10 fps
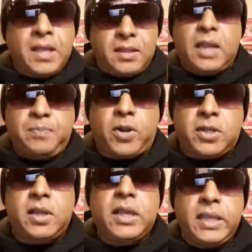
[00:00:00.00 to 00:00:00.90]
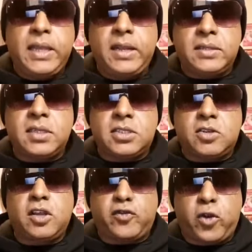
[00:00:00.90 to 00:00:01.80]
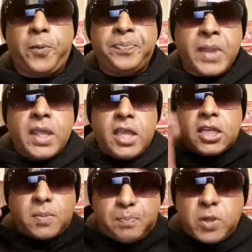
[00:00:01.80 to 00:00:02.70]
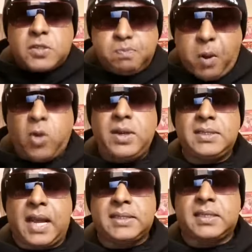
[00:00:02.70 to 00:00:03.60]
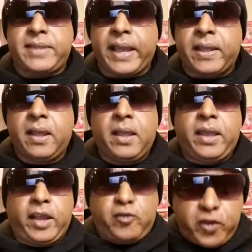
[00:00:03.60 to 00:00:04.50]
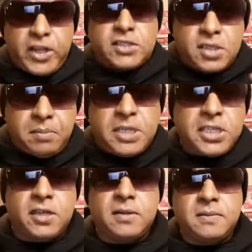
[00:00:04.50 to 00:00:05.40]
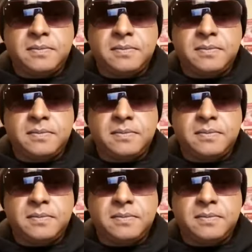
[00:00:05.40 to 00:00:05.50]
And that potter, he listens to his fro, he had to postpone his heart attack and finish the mission.